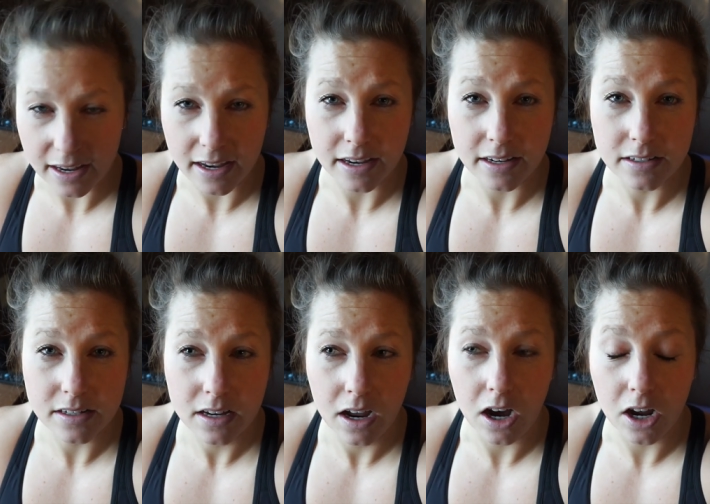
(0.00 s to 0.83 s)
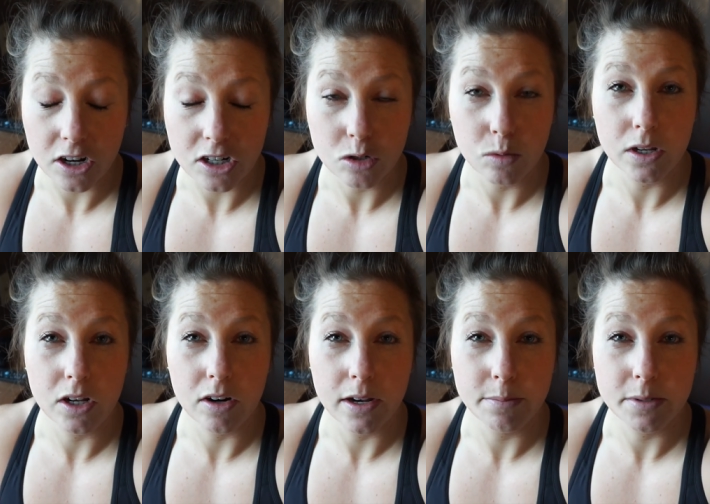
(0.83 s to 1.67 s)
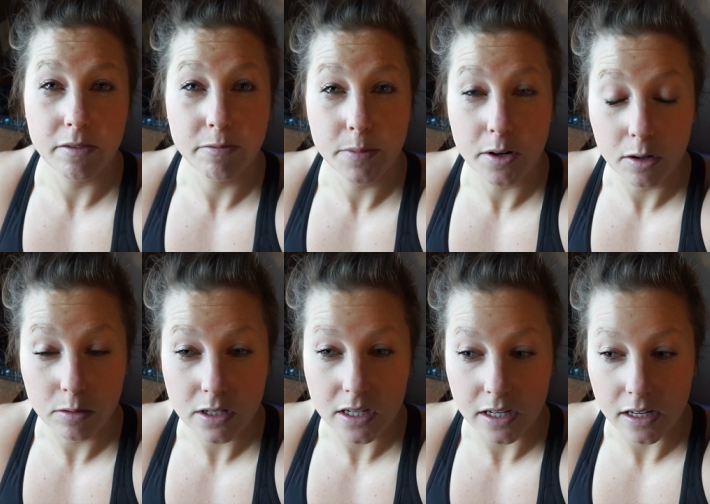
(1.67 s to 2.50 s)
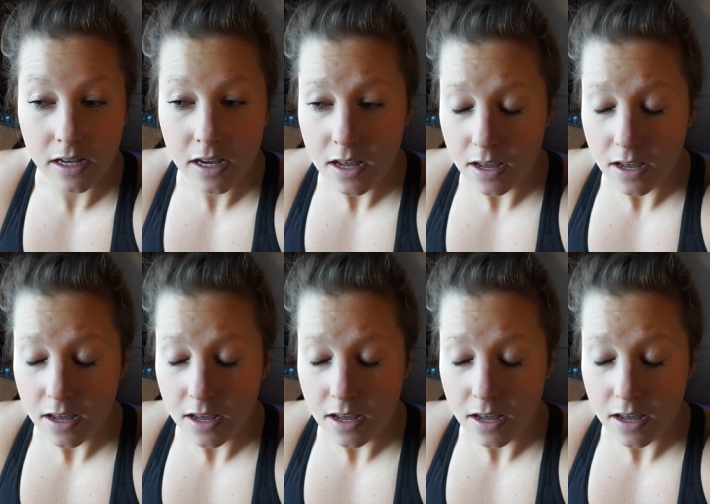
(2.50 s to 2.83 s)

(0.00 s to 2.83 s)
and one hundred twenty grams of protein.